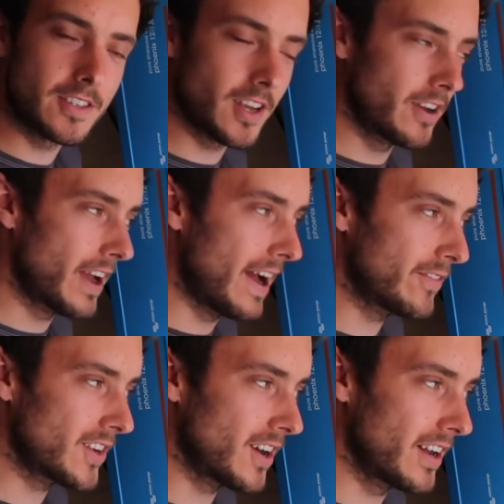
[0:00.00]
So you
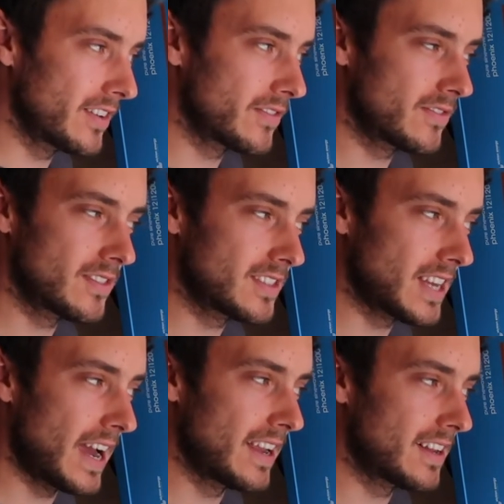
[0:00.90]
have to kind of
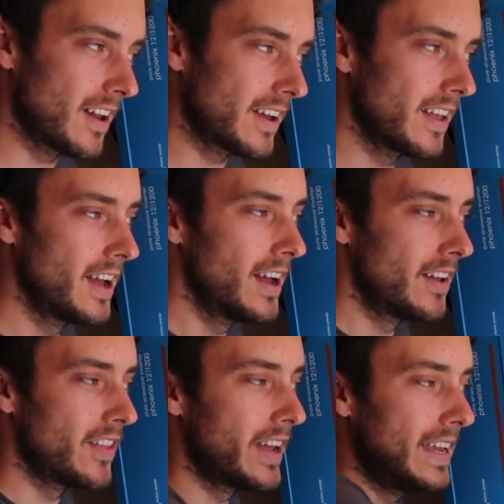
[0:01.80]
take like
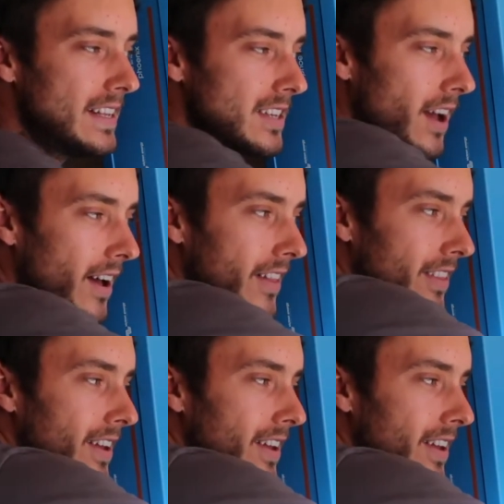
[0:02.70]
the heater,